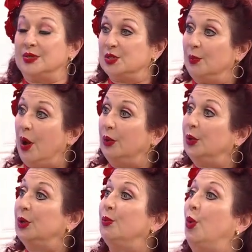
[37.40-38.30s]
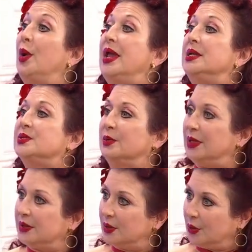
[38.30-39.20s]
smaller, more
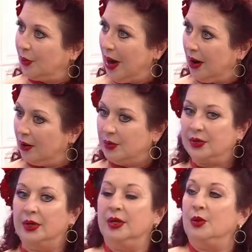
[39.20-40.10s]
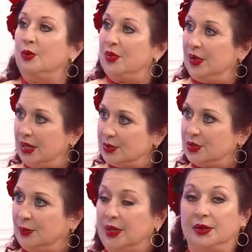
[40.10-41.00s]
intimate crowd with an
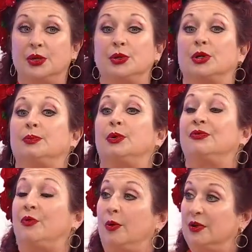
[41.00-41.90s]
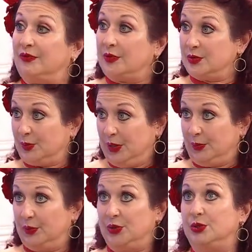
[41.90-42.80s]
instrument, and you're performing for those
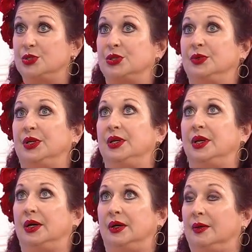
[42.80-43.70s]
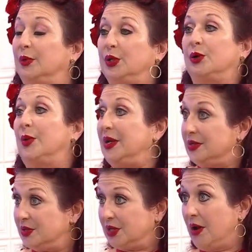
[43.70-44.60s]
people usually um,
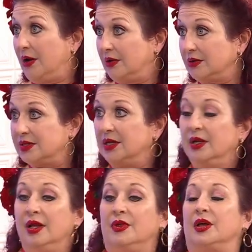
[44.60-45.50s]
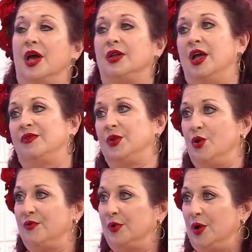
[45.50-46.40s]
curated songs that kind of have an
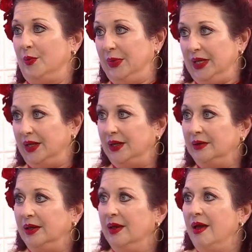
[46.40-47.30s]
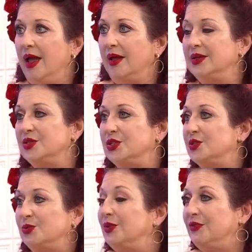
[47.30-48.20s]
overall meaning, and it's
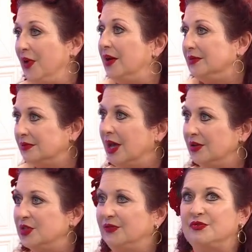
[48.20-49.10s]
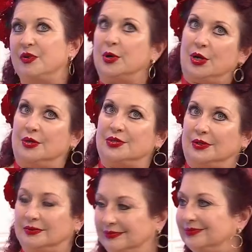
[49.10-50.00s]
just really fun, kind of different from a
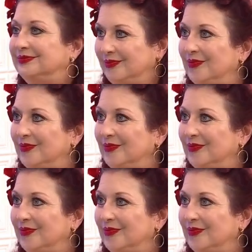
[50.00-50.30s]
concert. It